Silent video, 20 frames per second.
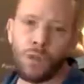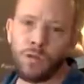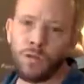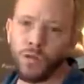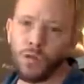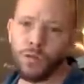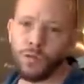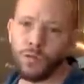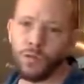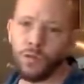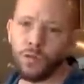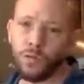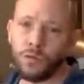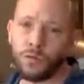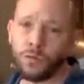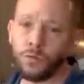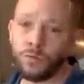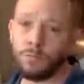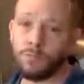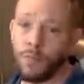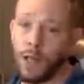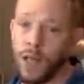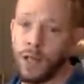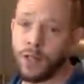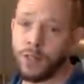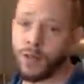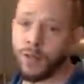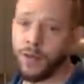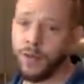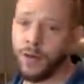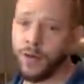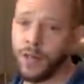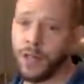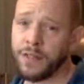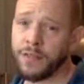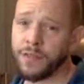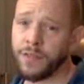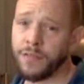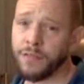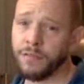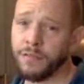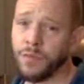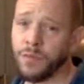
to actually throw on axes,